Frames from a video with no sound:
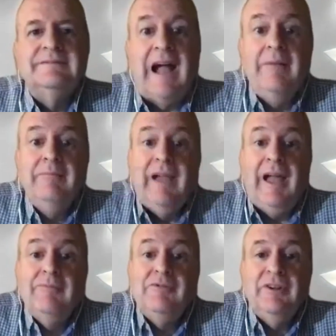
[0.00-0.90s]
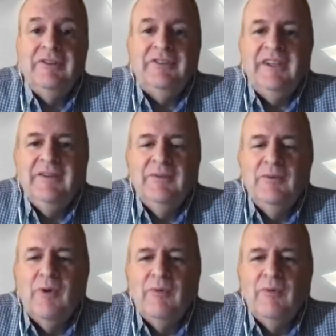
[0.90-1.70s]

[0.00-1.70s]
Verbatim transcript: Uh, I'm, why, I'm sort of saying, why are you